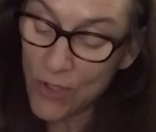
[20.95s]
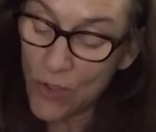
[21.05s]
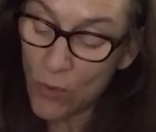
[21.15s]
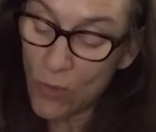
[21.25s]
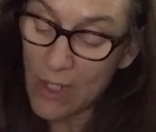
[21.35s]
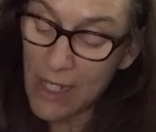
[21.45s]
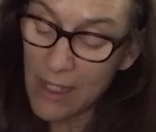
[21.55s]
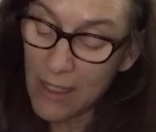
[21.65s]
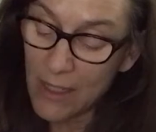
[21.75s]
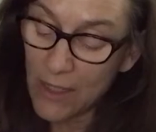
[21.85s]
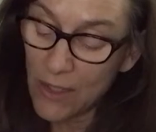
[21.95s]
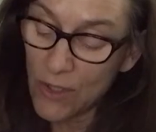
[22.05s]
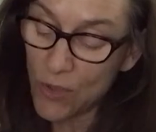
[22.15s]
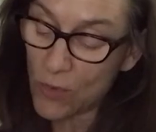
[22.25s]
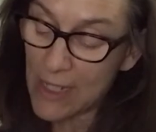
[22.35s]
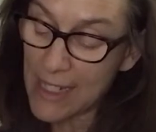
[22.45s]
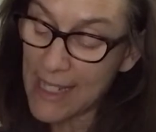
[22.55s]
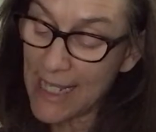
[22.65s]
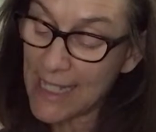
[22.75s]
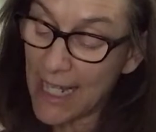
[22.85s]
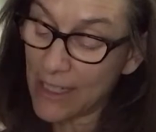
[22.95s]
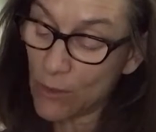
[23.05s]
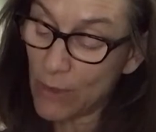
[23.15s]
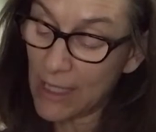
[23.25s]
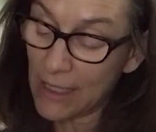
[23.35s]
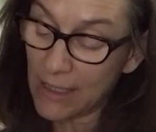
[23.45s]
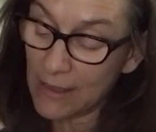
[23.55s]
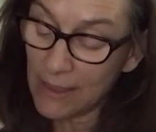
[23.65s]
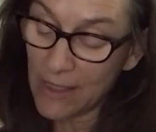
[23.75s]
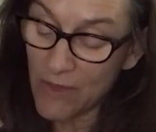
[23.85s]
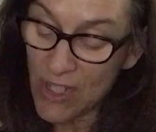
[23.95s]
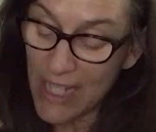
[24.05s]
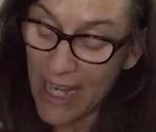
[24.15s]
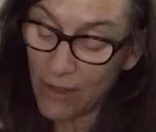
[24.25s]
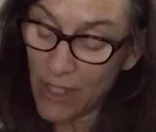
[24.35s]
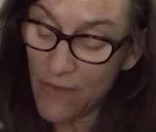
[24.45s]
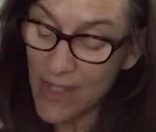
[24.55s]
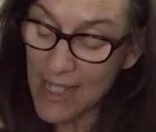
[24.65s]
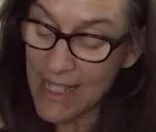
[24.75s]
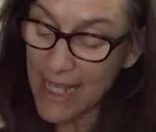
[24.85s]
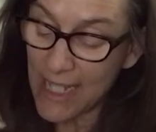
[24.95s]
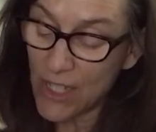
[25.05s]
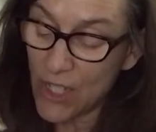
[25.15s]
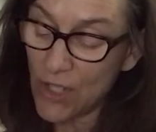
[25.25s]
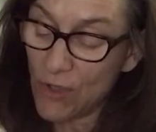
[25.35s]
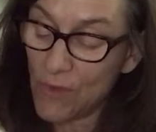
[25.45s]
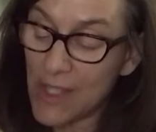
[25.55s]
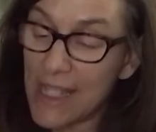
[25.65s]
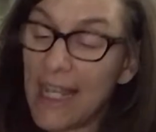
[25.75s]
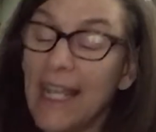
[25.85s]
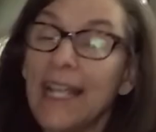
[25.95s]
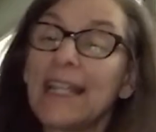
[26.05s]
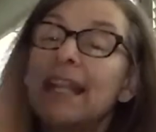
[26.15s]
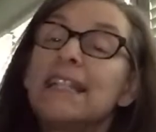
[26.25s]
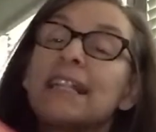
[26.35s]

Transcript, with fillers: Dora, Doris, and Dinorella lived down in the sand dunes in a